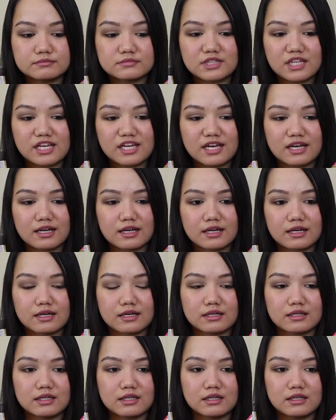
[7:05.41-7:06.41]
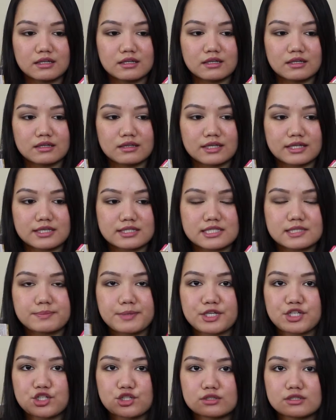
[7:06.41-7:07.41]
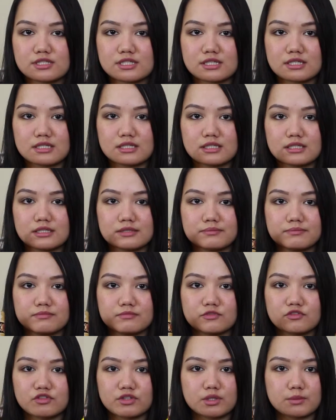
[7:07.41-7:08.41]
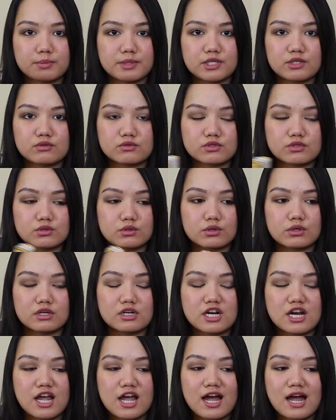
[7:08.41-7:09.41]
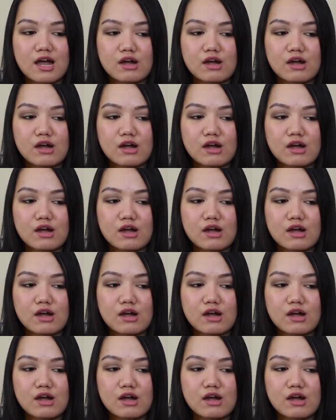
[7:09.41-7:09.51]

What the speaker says: like a specialty Filipino store.